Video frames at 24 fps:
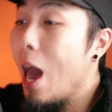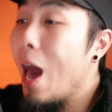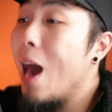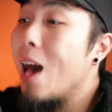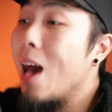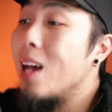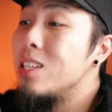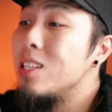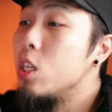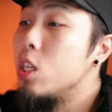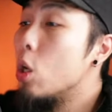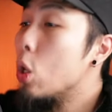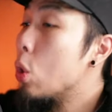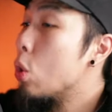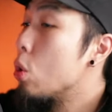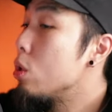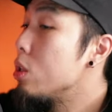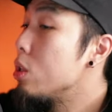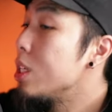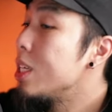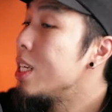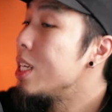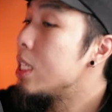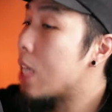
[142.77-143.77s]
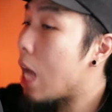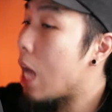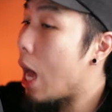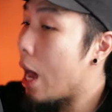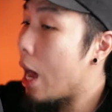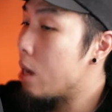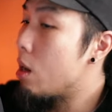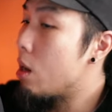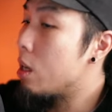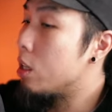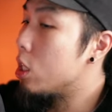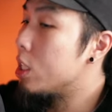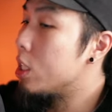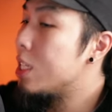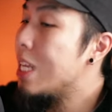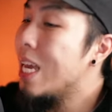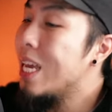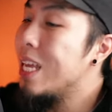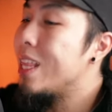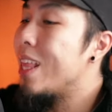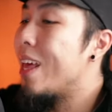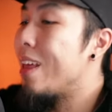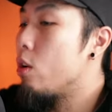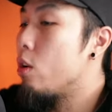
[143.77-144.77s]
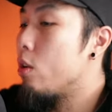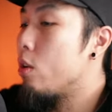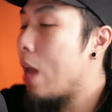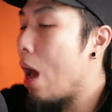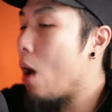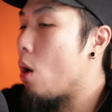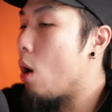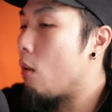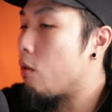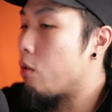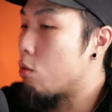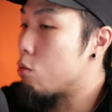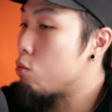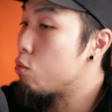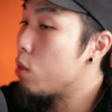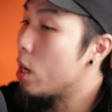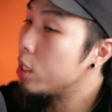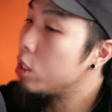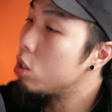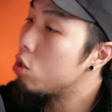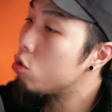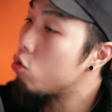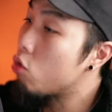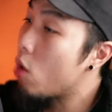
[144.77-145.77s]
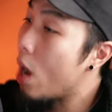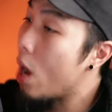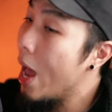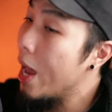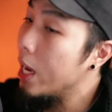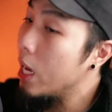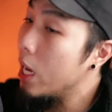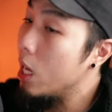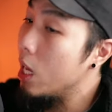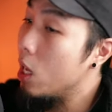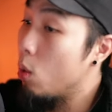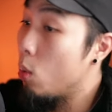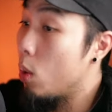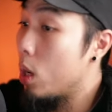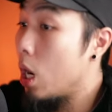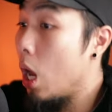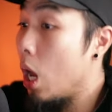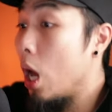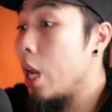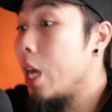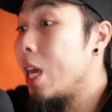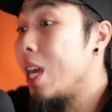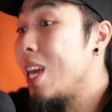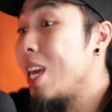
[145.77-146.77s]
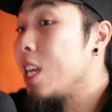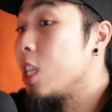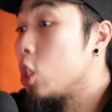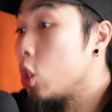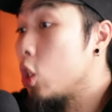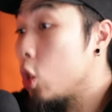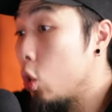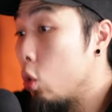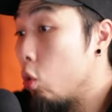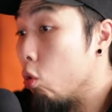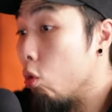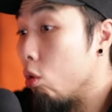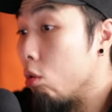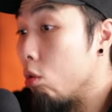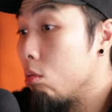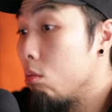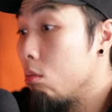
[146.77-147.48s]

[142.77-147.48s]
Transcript: as an early design, and just taking that into account of a rusted dragon and whatnot, it's cool.